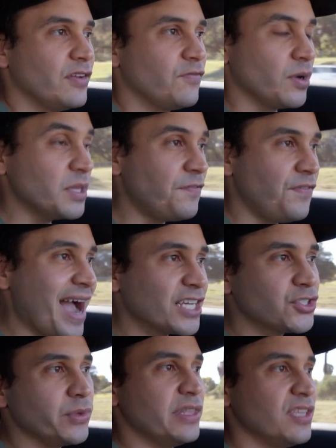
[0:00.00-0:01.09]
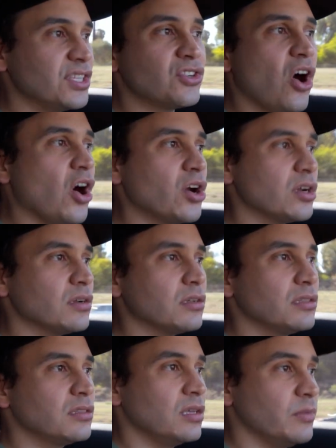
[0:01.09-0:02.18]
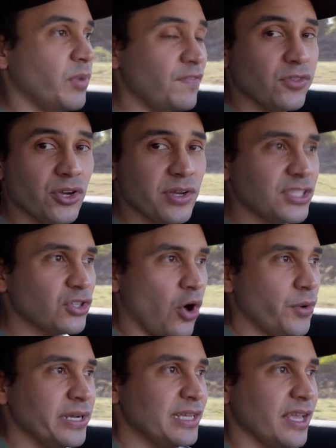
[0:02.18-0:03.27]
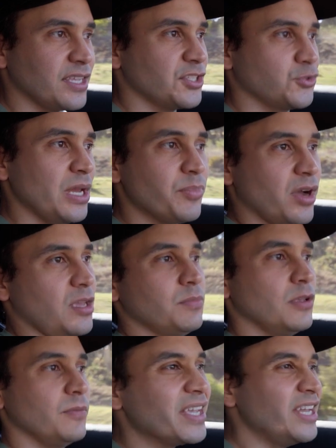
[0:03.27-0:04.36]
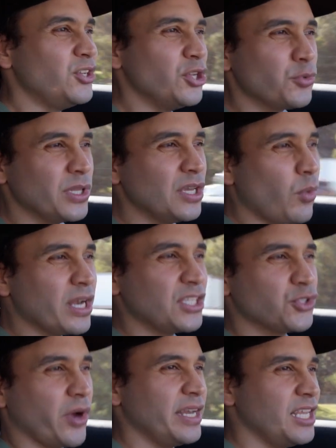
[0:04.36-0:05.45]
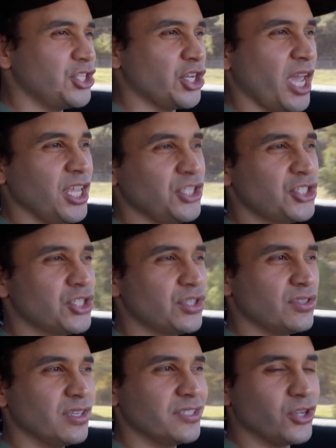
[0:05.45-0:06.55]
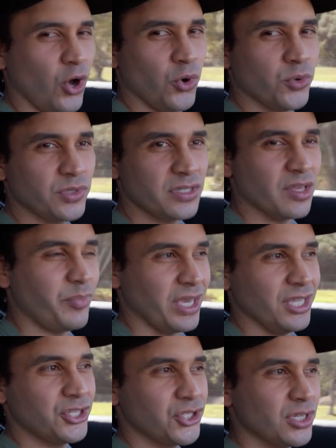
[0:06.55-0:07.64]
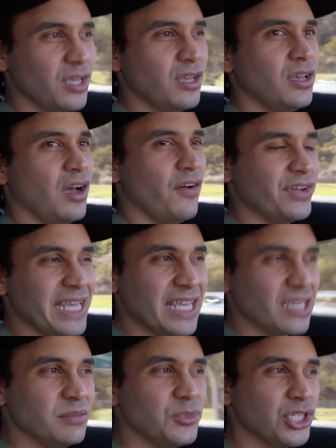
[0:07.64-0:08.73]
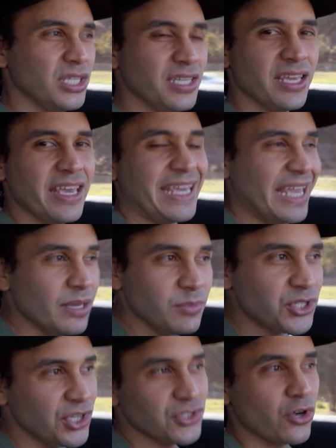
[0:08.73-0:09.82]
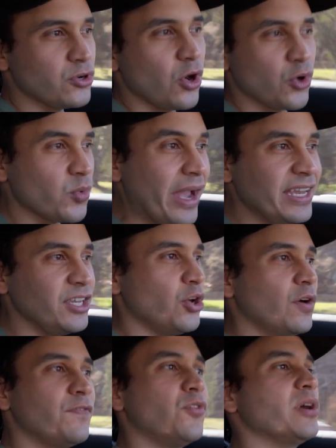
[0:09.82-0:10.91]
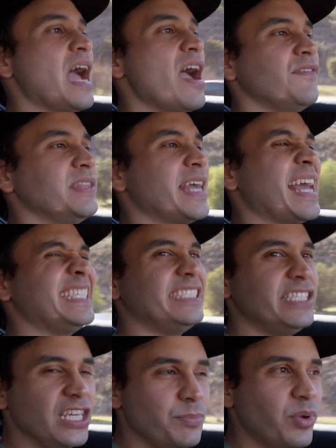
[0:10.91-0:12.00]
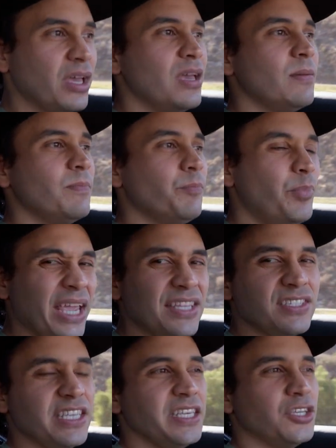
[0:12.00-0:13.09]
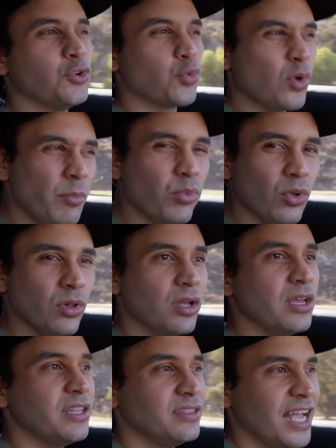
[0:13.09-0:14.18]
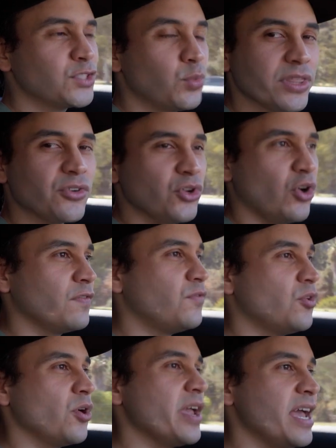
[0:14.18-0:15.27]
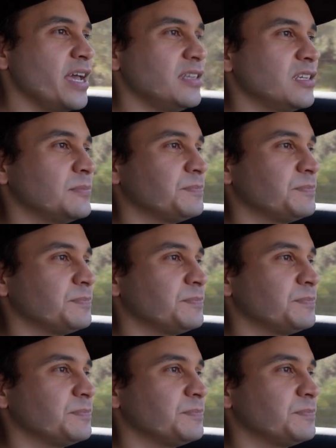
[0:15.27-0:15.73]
from the factory, this car, the muffler, it's already like the straight pipe. And do you really want to try to change the tone, the pitch of an AMG? AMGs are already known for having that deep, bassy grumble. That's what they're known for, and